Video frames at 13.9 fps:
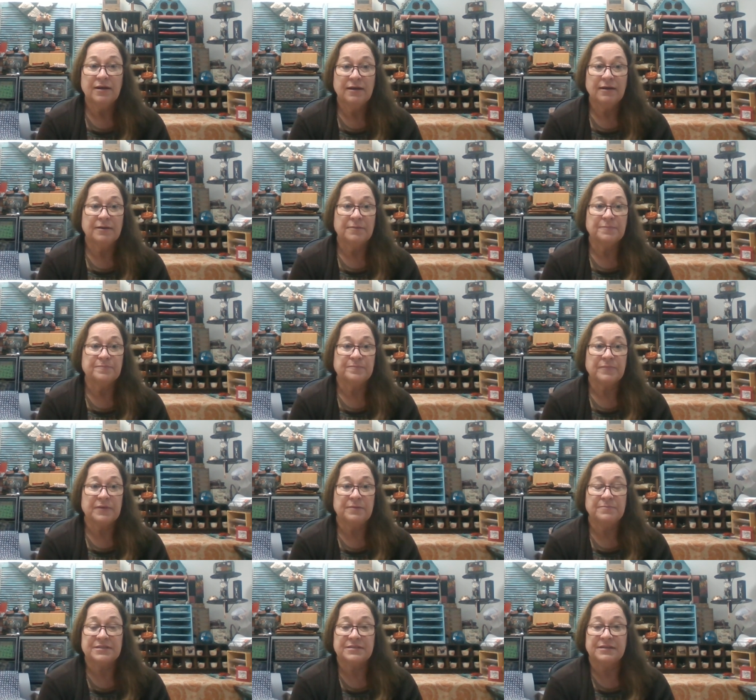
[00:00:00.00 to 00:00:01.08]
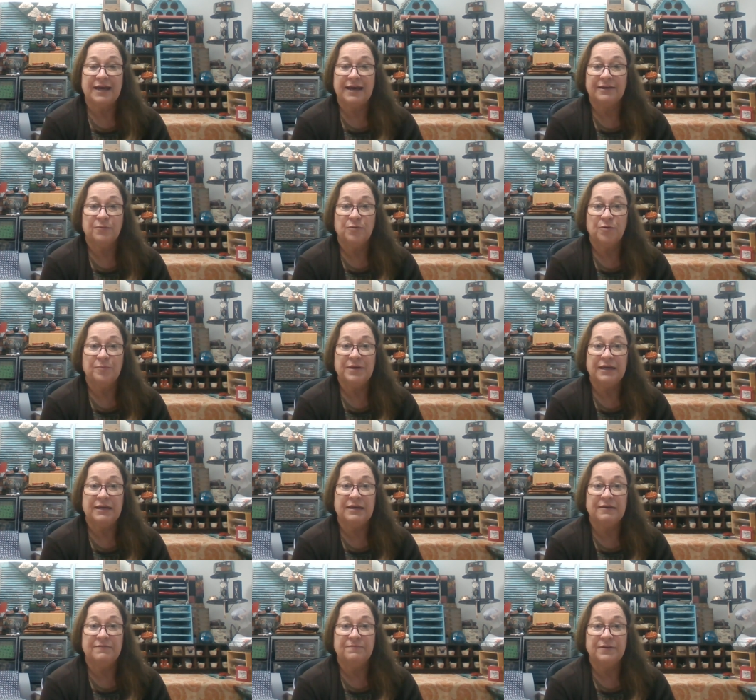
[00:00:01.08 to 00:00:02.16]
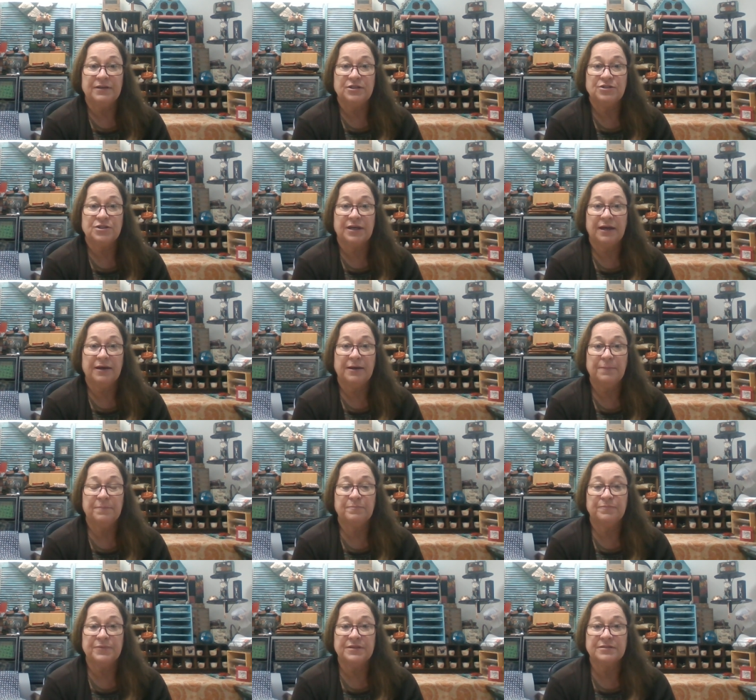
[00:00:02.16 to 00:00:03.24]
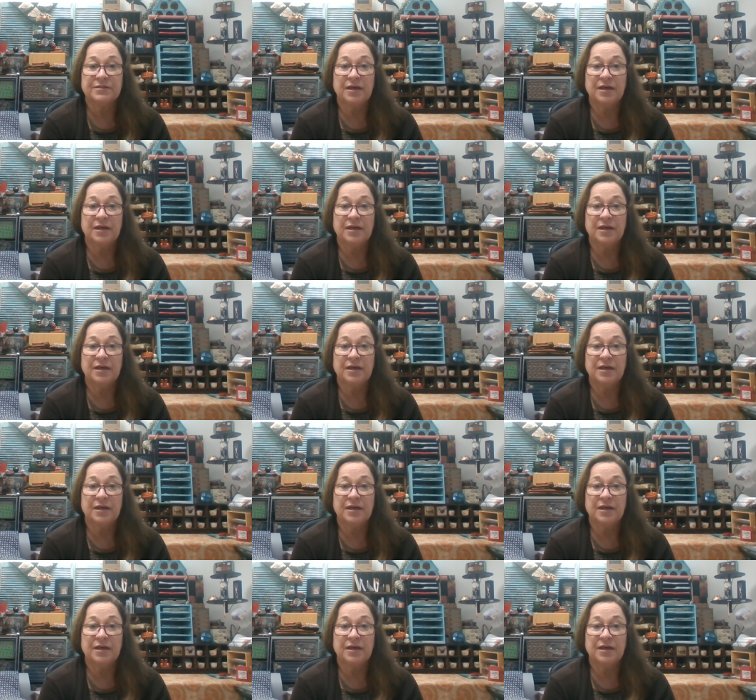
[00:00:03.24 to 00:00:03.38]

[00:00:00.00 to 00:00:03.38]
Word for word: Um, Miss um, Lala will be finishing up this